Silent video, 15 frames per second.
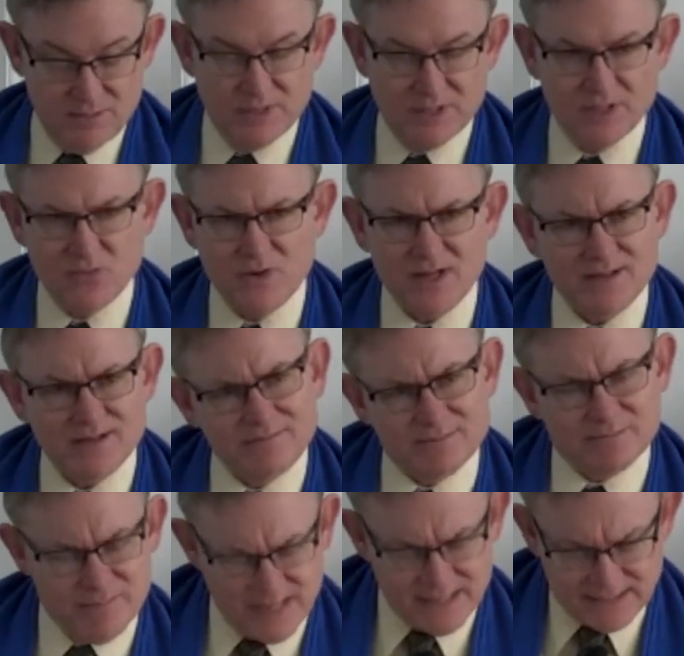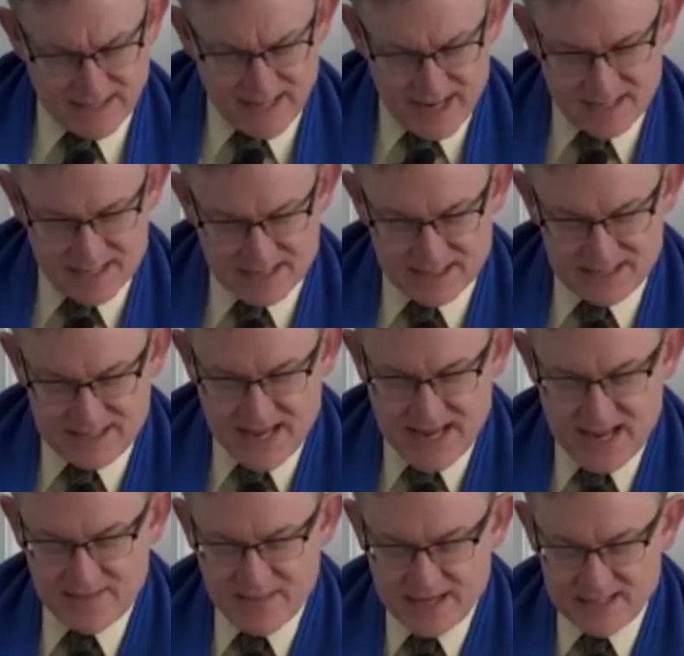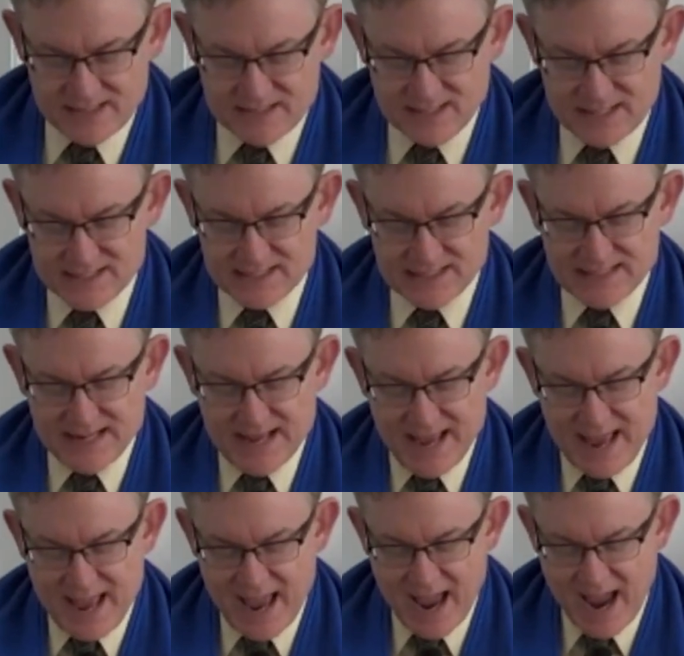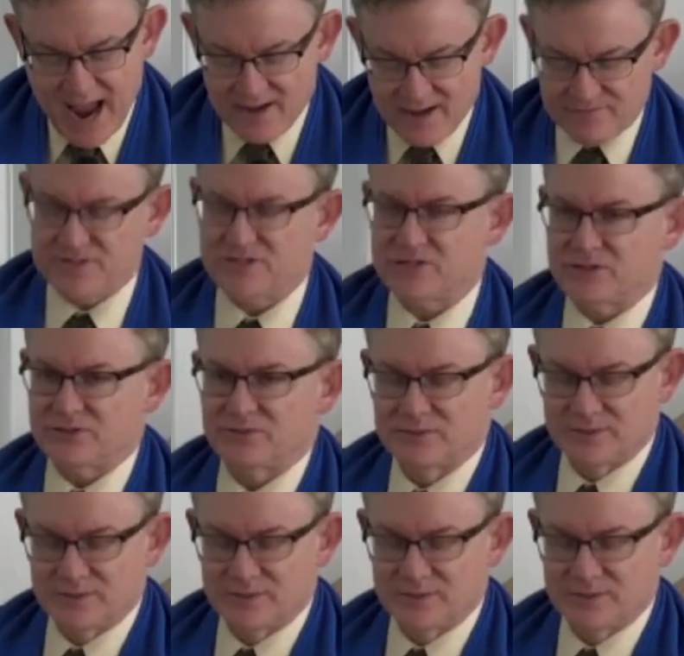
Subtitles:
But I want to make the case today that it doesn't have to.